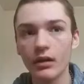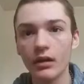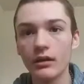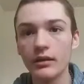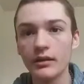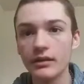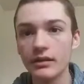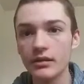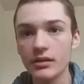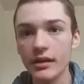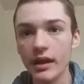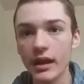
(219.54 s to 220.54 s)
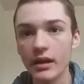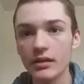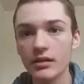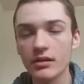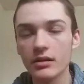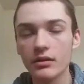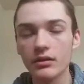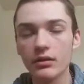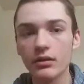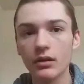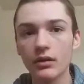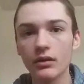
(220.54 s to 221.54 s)
a disease she has
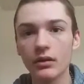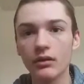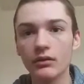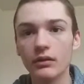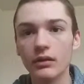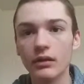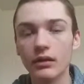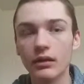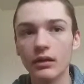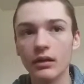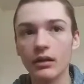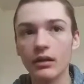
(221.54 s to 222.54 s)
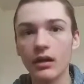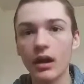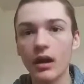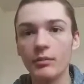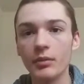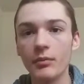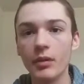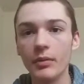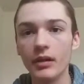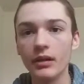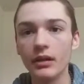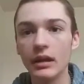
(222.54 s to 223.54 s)
called uh,
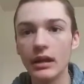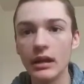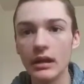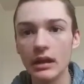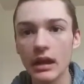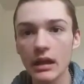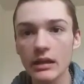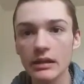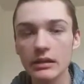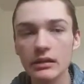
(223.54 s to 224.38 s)
hypermobility EDS.